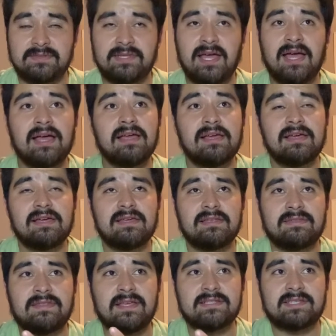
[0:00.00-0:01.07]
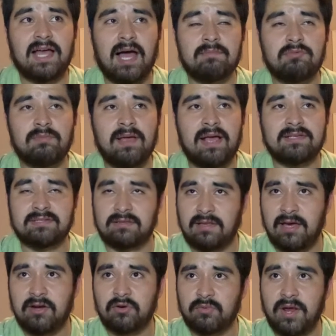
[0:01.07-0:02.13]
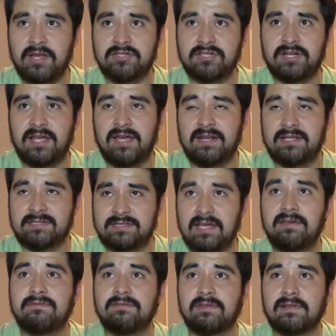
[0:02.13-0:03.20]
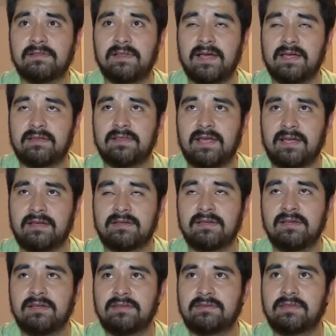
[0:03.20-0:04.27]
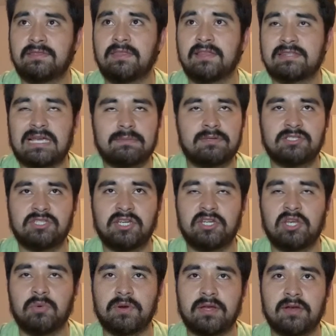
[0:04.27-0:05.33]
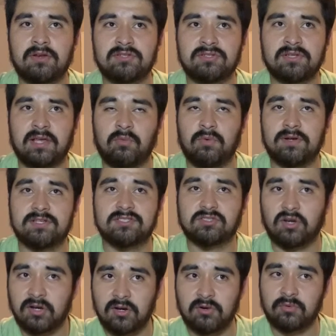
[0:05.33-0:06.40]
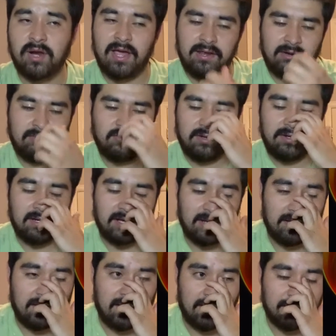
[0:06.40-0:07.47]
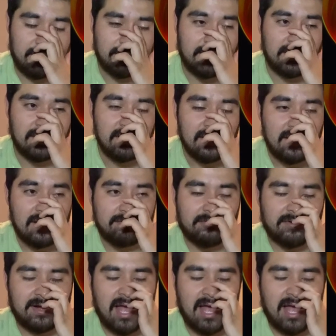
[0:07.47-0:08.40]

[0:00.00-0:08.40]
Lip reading: that this album has a lot of rage in it, and it's definitely like the type of shit you were here to like want to start a riot and whatnot. But for an